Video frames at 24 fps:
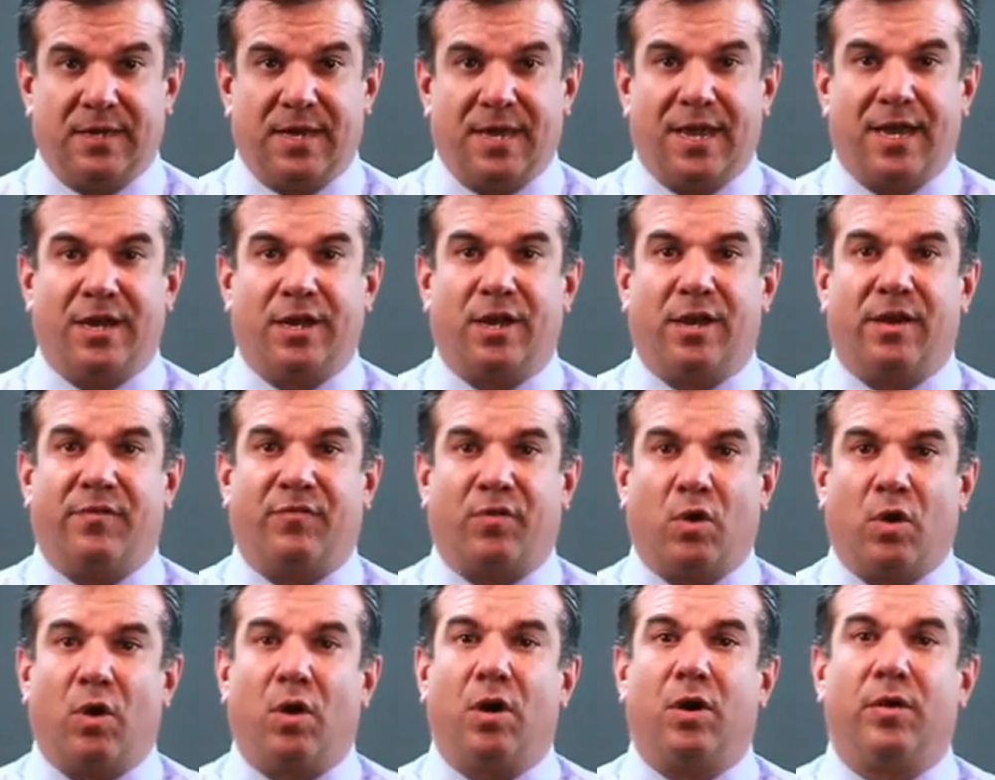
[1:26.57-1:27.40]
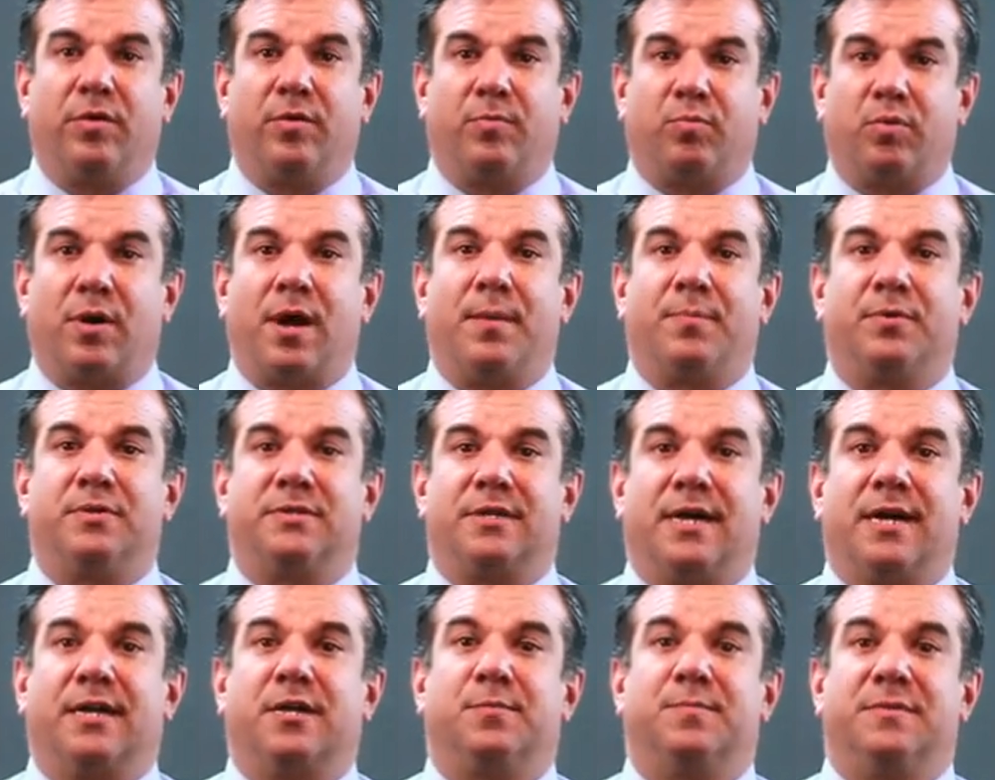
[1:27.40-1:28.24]
and you have all the proper
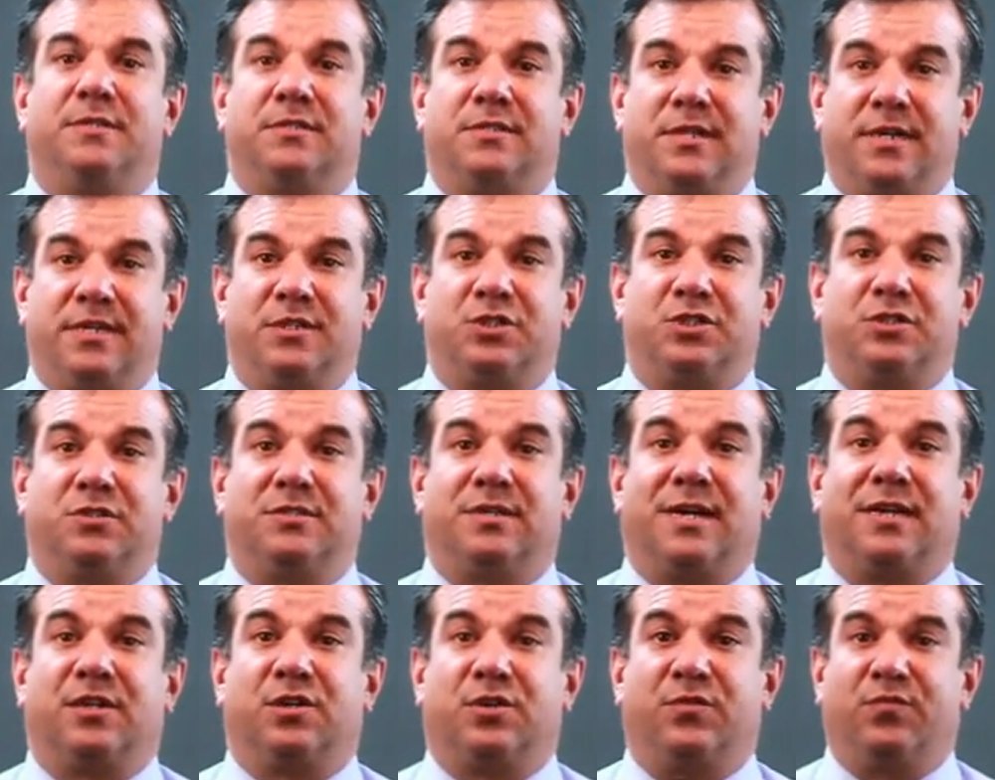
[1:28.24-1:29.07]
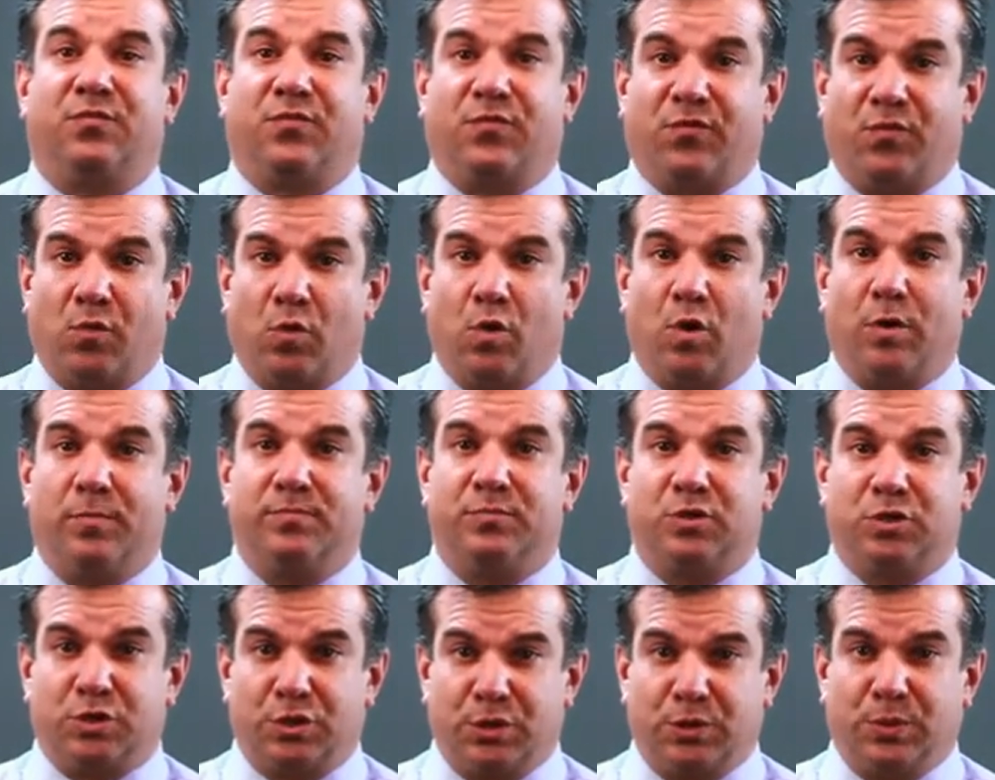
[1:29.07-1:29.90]
documentation that conform
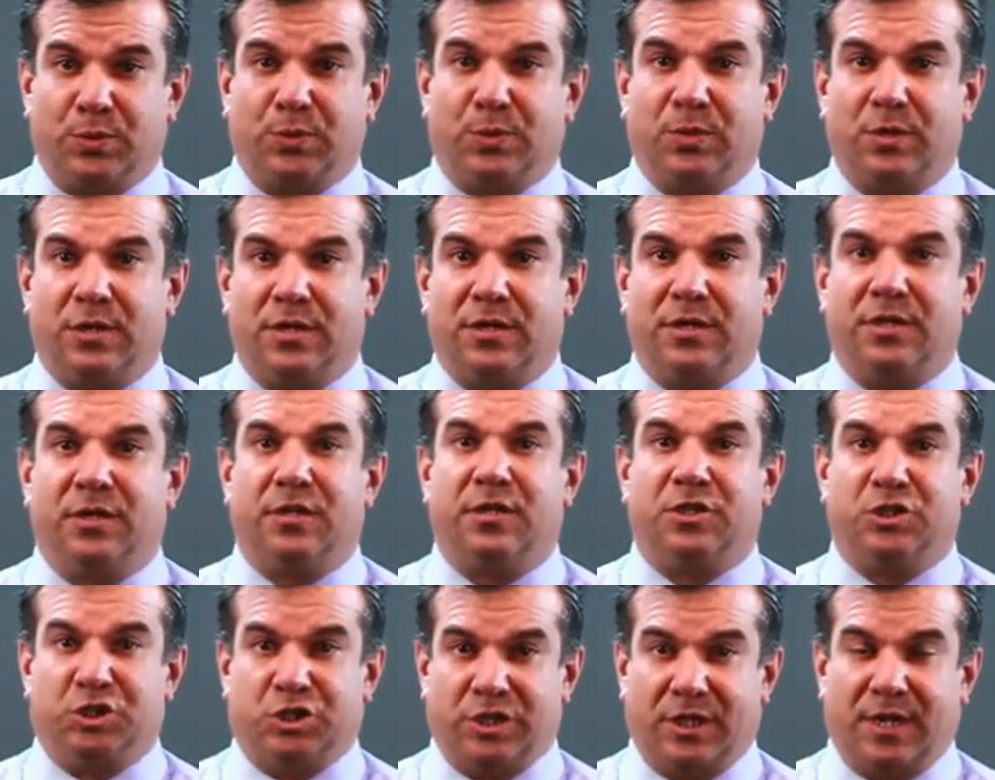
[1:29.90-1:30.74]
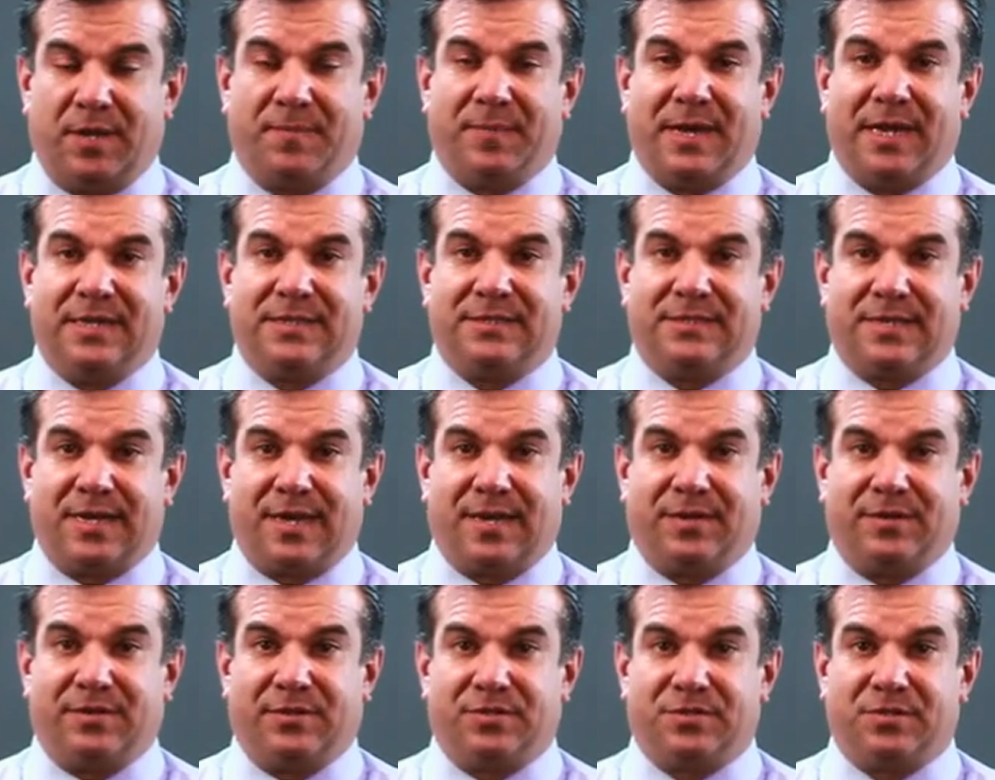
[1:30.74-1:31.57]
to the Ginnie Mae
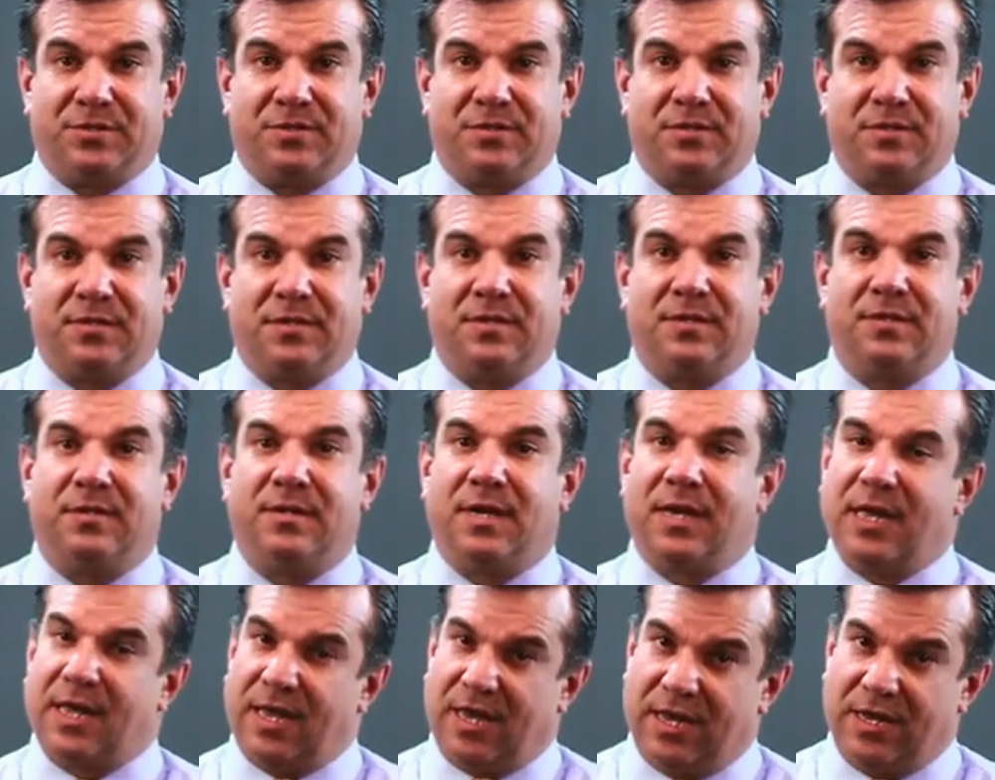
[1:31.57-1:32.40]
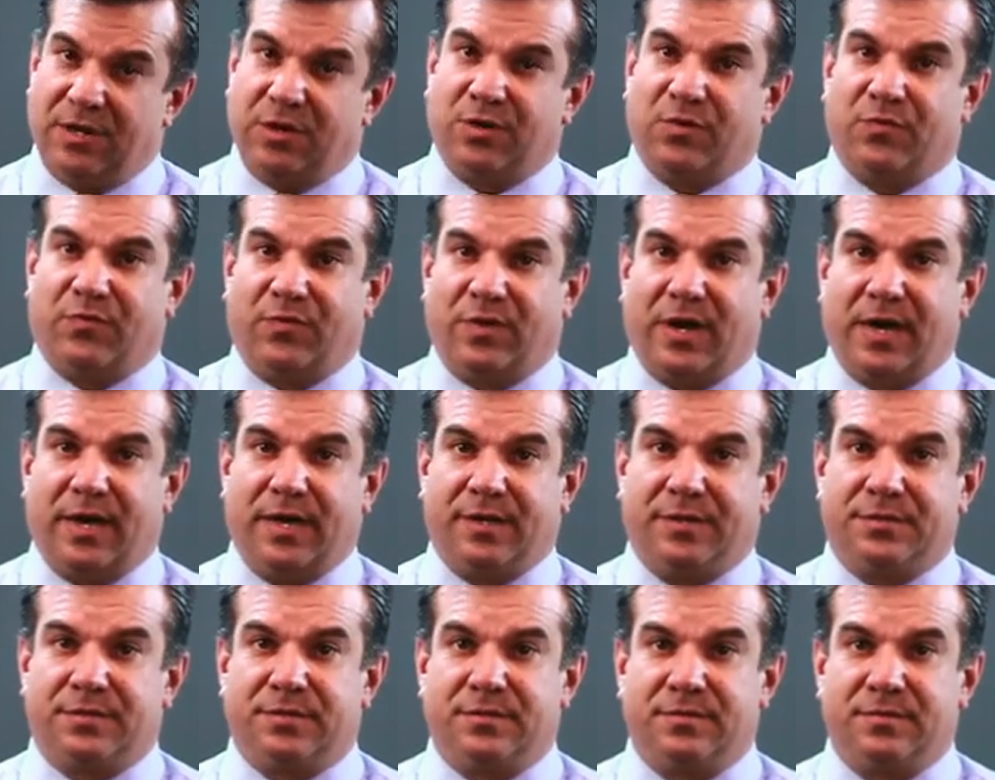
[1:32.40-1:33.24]
standards in your
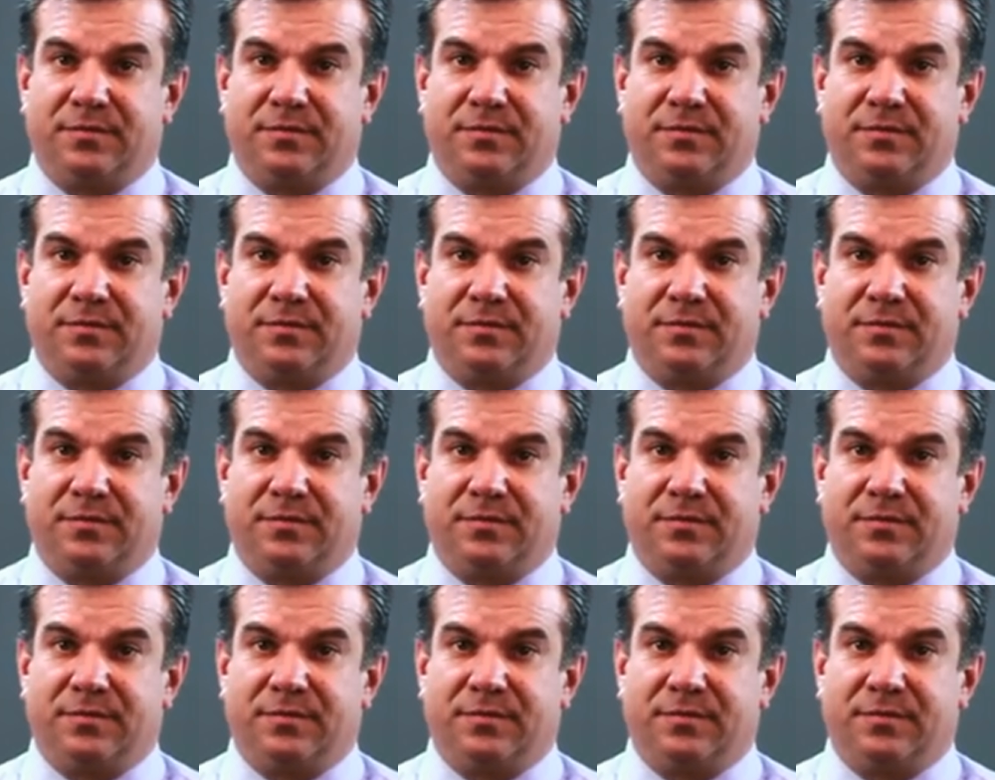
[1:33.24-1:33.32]
files